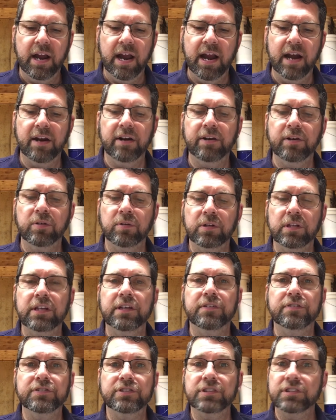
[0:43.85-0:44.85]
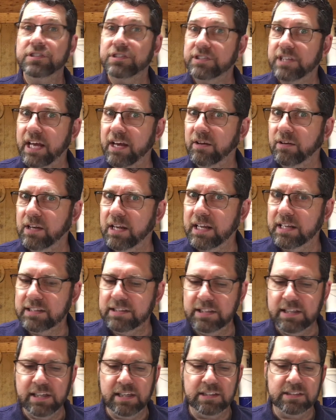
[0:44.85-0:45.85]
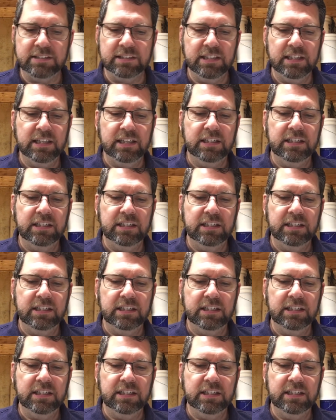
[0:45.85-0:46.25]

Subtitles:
Aerial lifts sound like this.